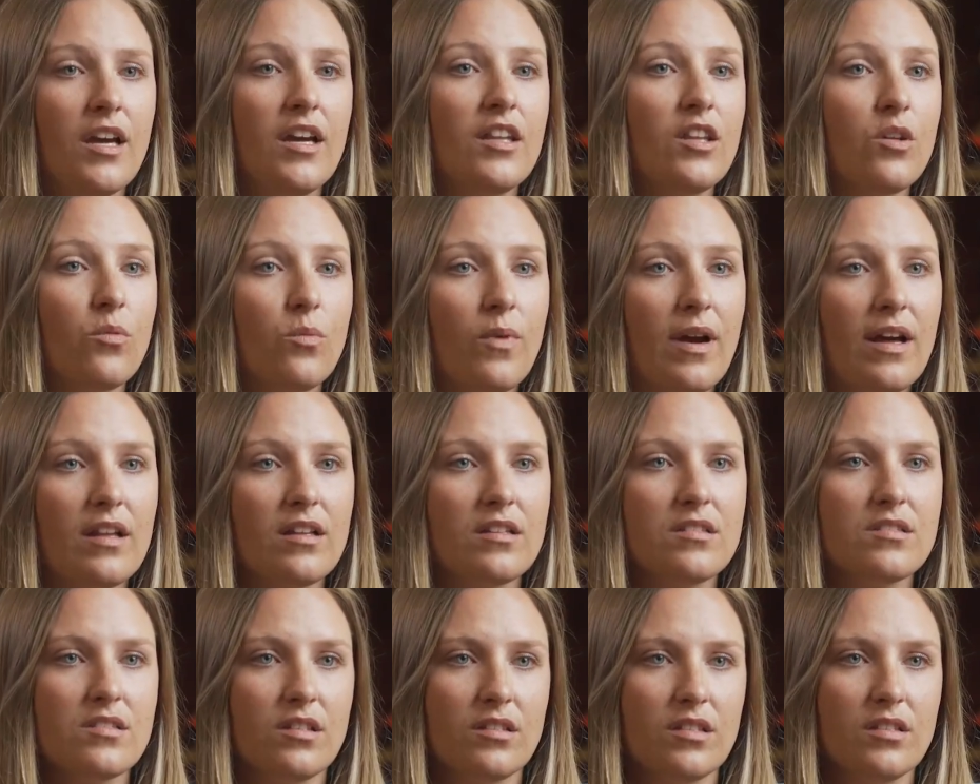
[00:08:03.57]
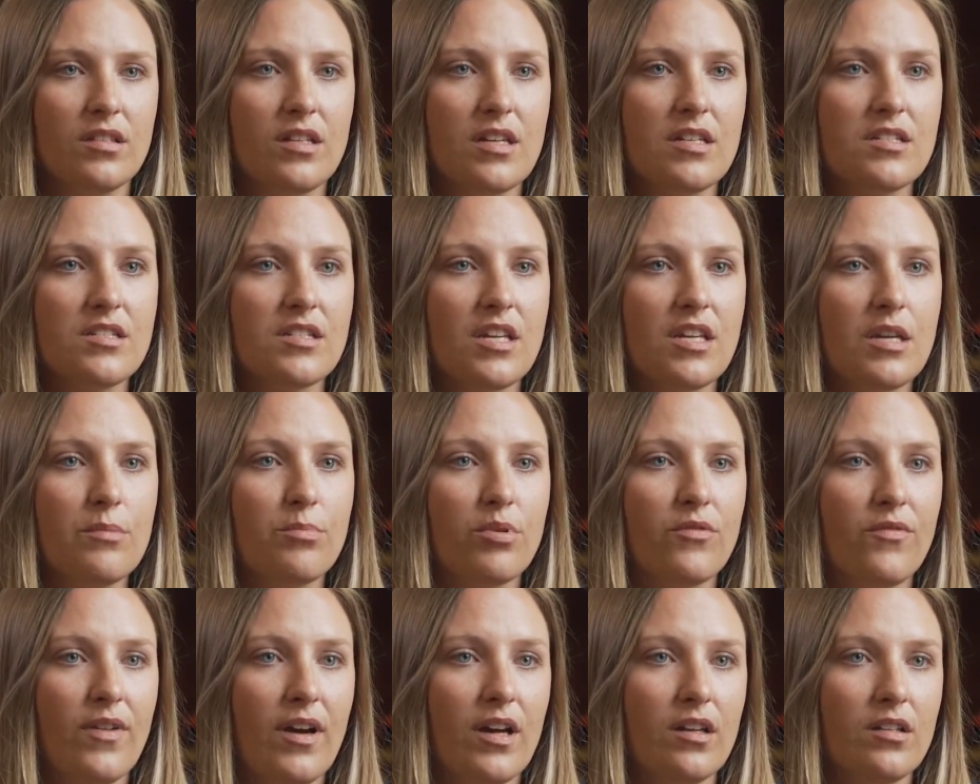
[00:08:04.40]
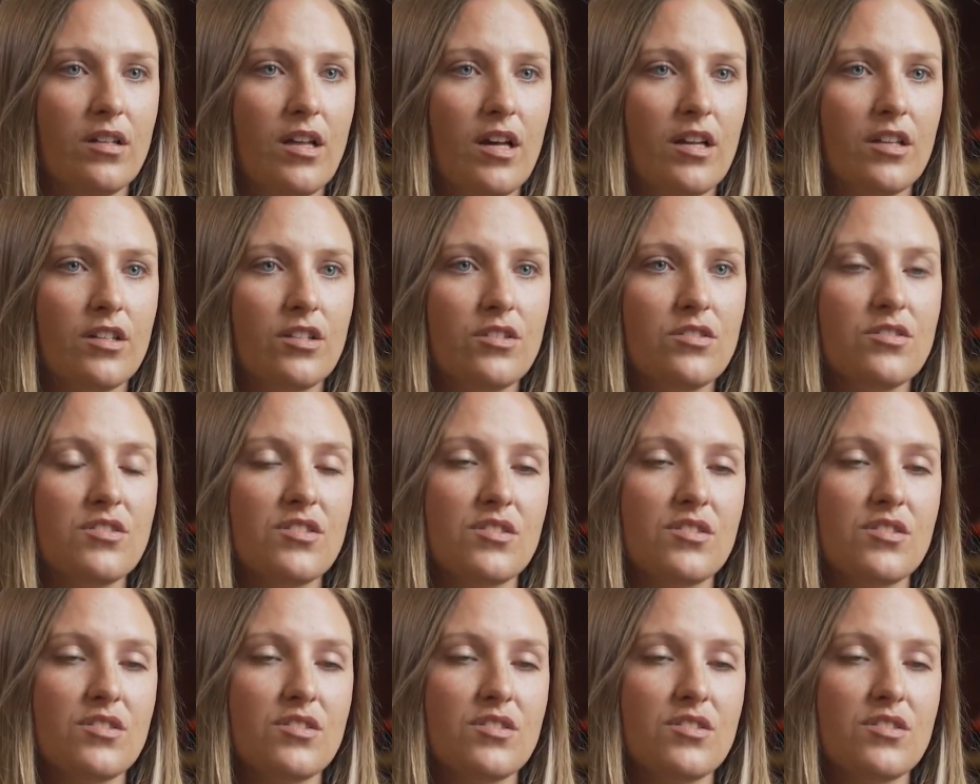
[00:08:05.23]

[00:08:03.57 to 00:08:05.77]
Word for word: and the wetlands on the landscape provide a lot of goods